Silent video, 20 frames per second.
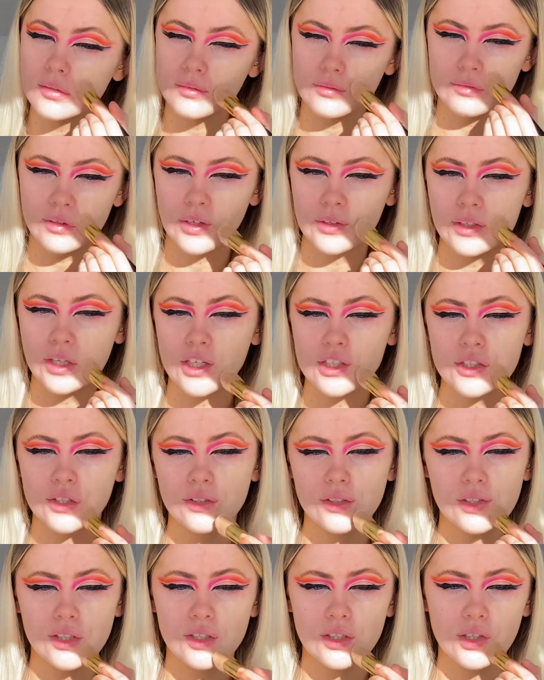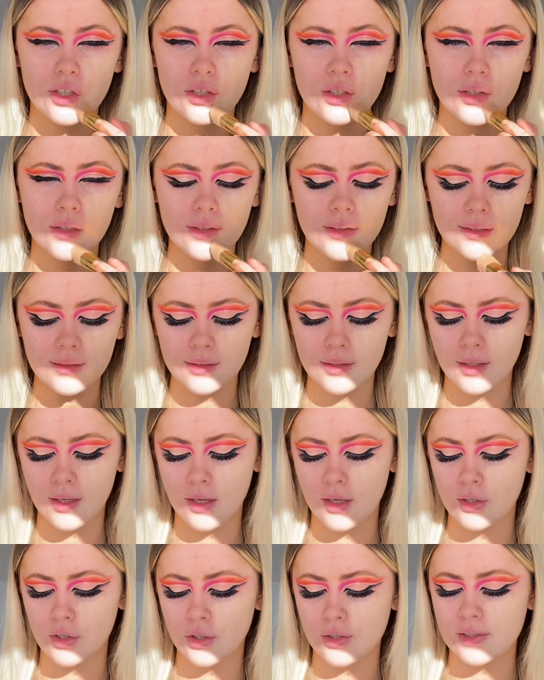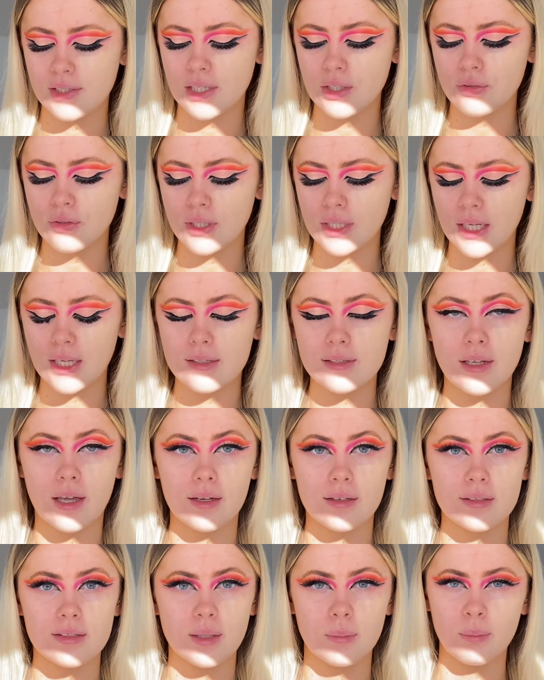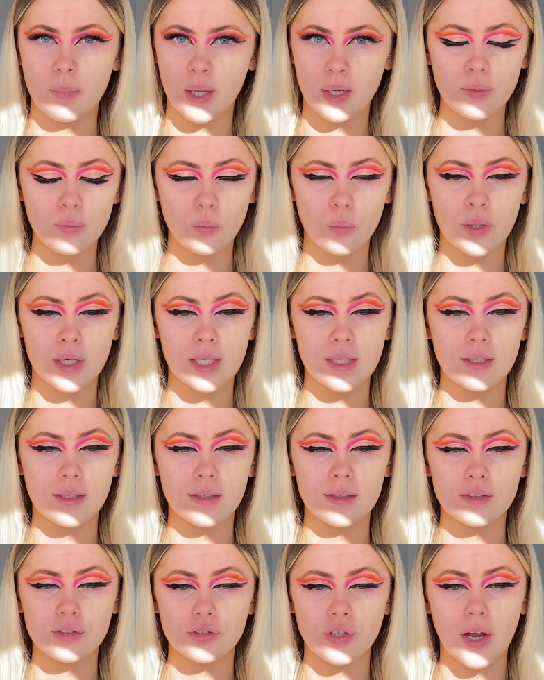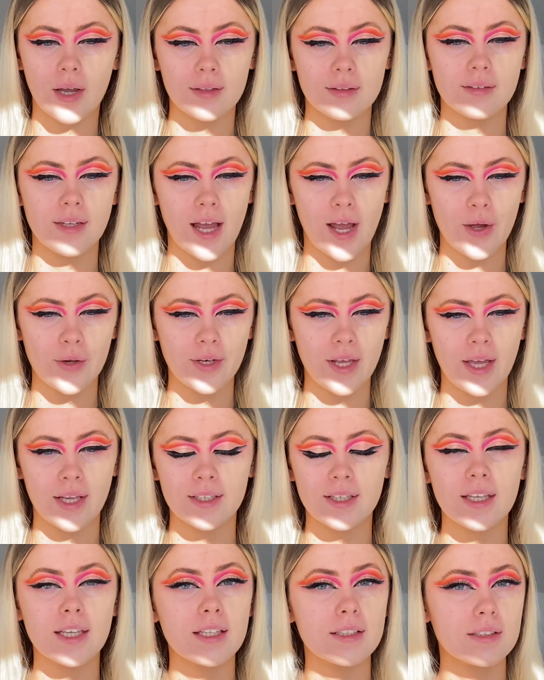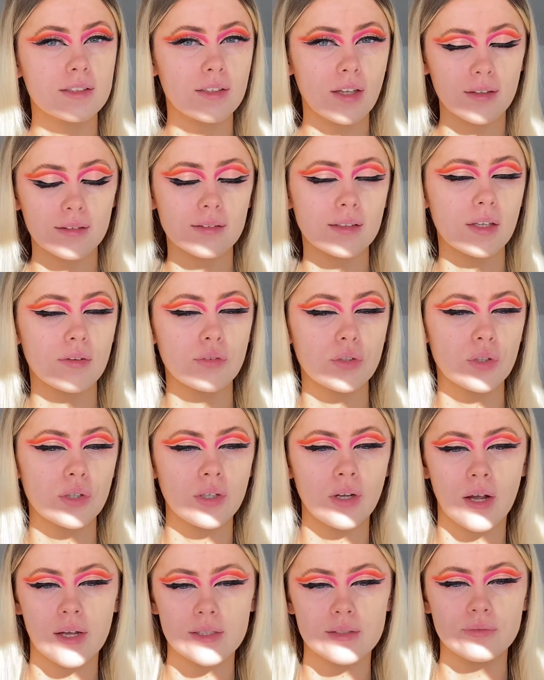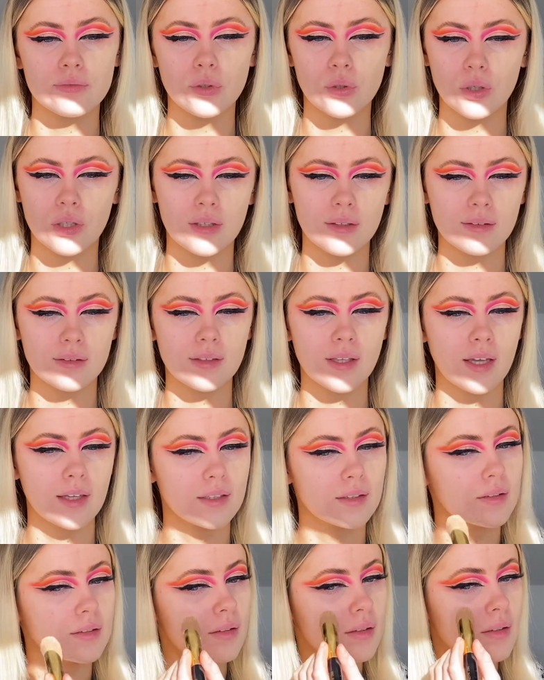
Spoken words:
foundation to use, considering it's like cement when it dries down, and it does give you a nice flawless skin.